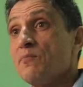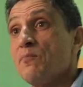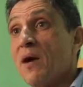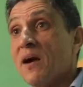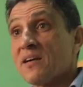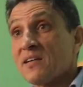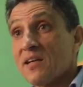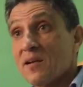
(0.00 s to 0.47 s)

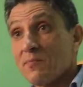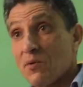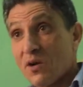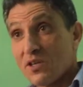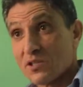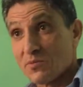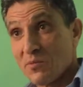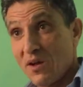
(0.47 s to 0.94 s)
bundle
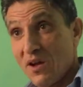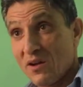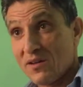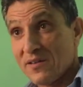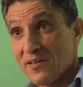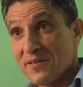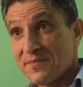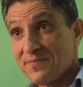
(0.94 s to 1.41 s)
branch block.
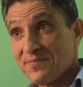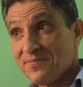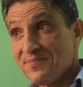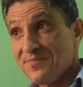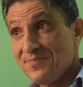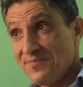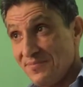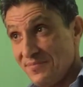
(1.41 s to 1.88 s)

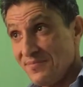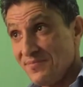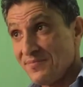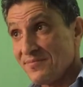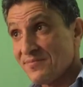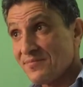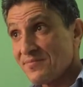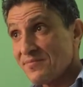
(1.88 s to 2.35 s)
Mm
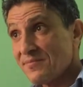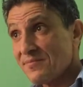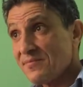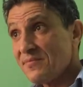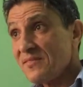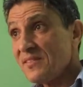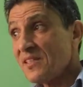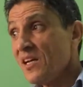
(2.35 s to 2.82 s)
-hmm.
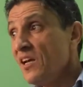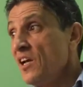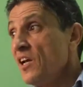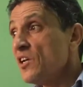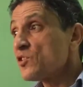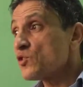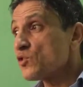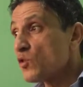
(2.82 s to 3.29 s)

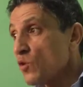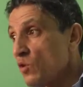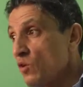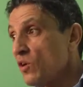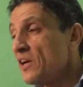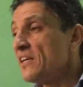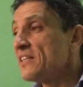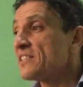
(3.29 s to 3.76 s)

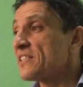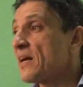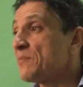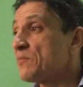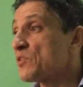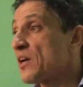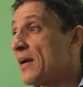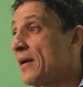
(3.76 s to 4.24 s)
So
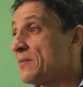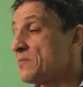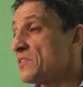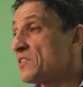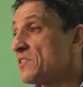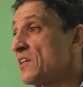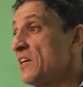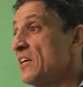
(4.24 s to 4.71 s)

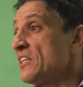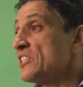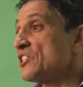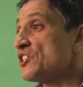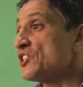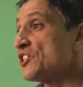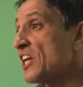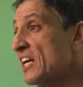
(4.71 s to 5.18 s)
sometimes
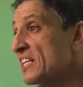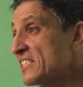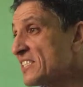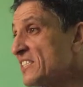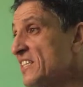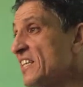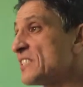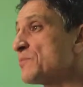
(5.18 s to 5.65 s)

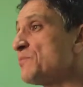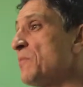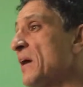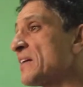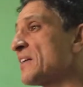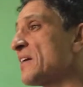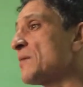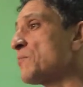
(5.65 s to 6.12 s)
just this
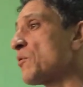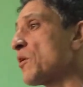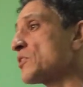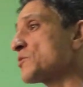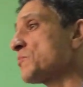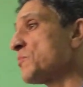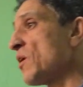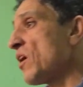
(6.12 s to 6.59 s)
bundle
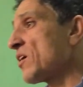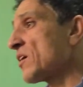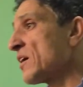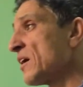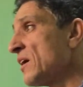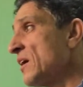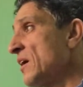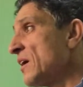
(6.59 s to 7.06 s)
branch
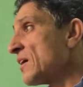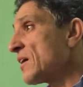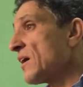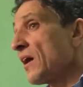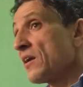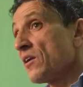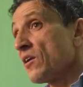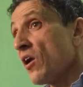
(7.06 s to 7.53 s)
block
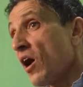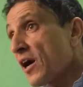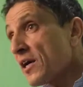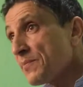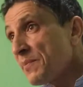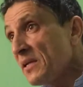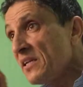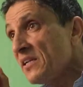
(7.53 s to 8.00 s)

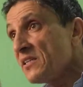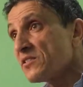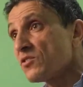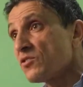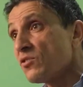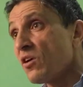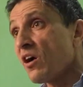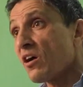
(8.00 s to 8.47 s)
cannot be
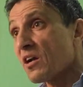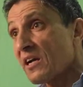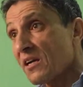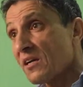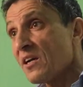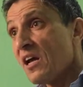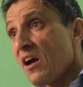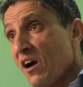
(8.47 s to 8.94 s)
lead to or,
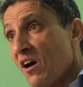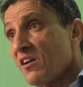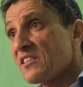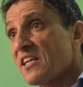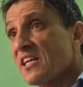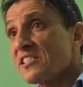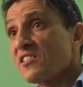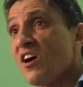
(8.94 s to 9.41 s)
or
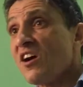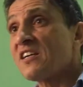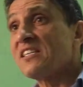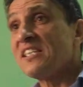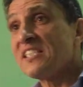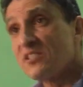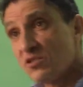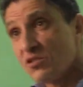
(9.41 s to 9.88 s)
does
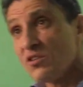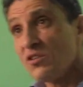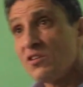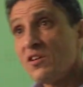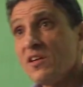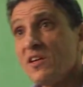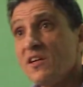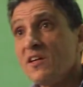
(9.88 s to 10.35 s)
not lead
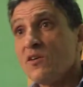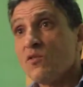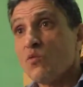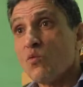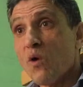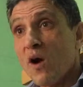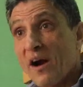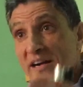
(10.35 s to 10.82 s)
to
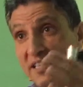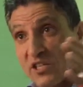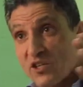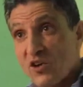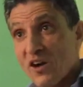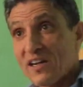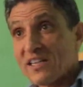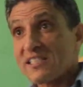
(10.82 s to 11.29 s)
void
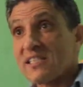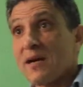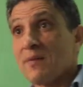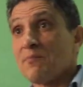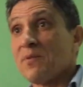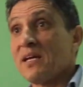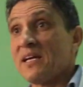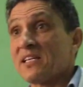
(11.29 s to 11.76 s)
QRS
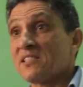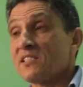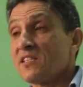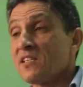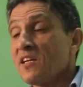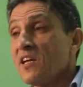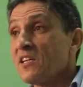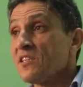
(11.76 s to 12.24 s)

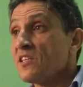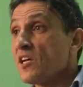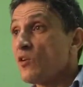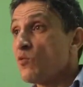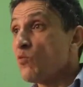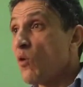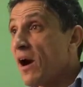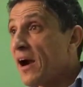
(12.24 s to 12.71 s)
complex.
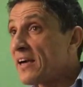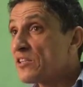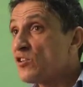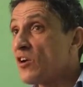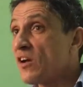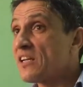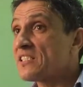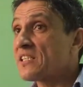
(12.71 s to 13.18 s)
The
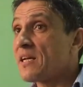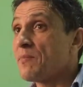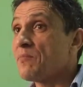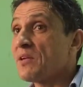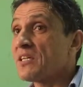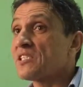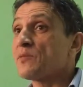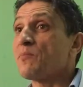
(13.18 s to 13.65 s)
void QRS
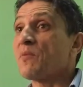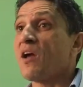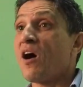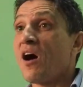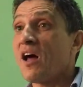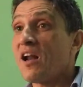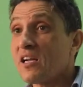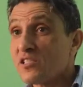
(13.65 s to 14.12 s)
complex may
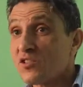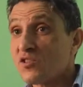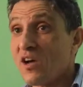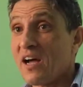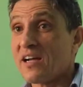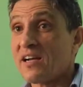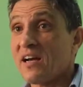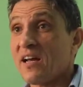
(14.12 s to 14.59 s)

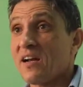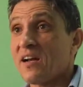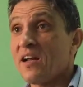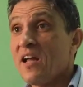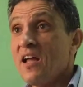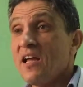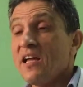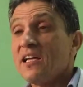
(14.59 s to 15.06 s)
also occur
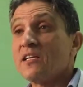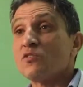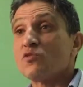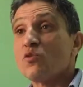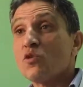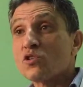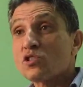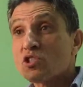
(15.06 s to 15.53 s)

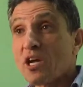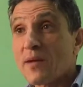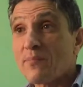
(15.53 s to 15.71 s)
in those